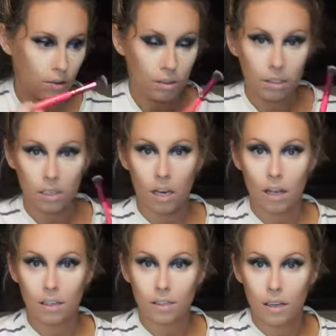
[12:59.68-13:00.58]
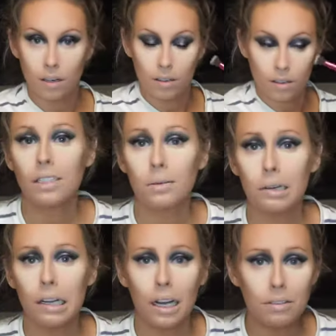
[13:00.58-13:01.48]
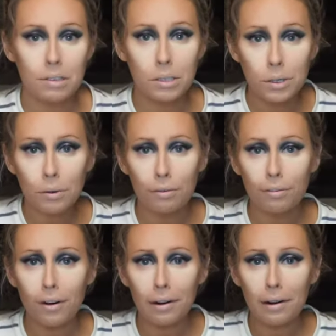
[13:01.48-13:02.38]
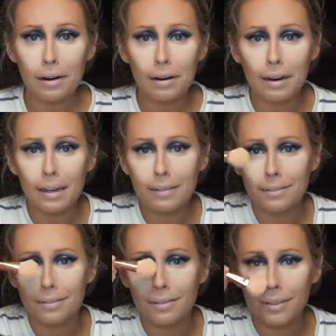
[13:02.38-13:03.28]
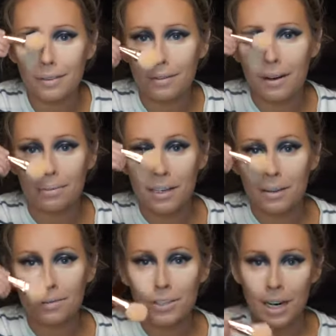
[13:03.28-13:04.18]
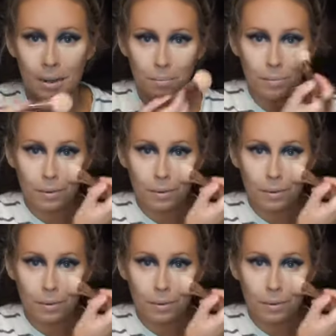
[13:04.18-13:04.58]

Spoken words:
we'll see how this goes. That's what I have so far. I don't know. I'm going to try and